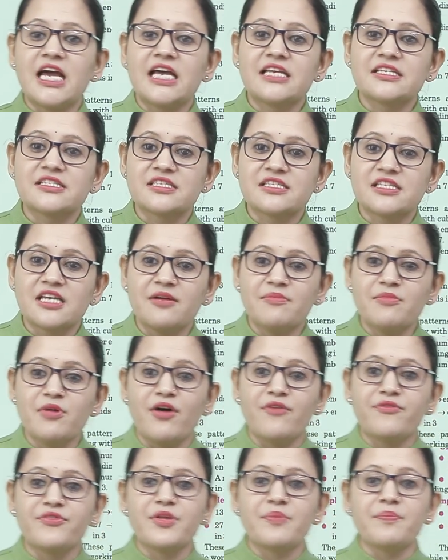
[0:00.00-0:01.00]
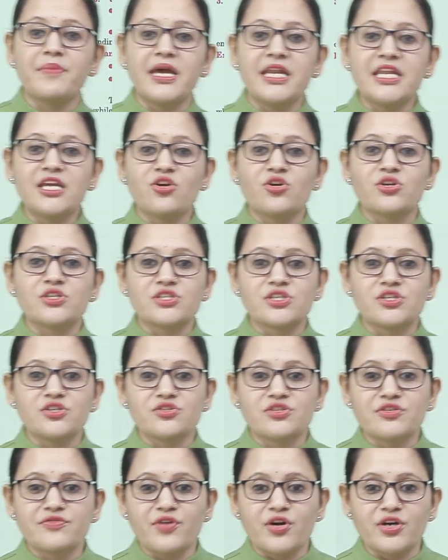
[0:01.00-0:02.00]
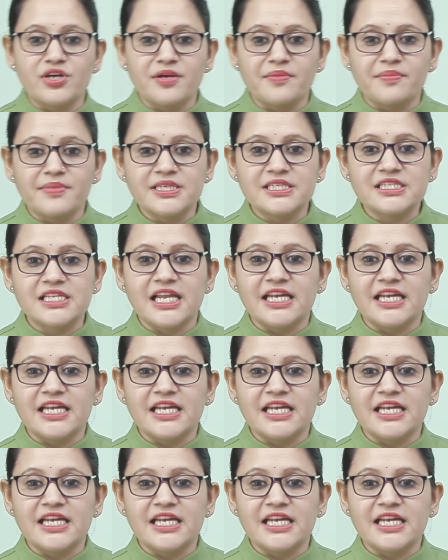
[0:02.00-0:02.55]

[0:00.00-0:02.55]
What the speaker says: as sum of the many consecutive odd numbers.